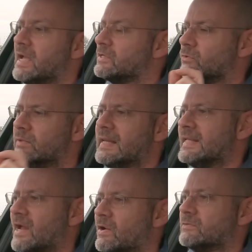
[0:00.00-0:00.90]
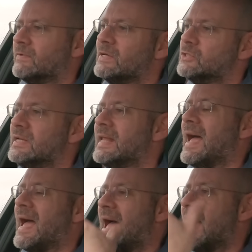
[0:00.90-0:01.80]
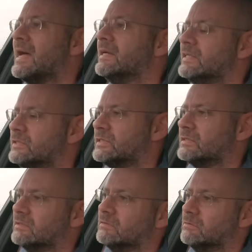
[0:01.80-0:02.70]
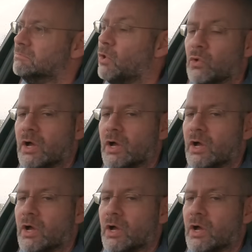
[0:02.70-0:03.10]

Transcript: has a really characterful engine and it's more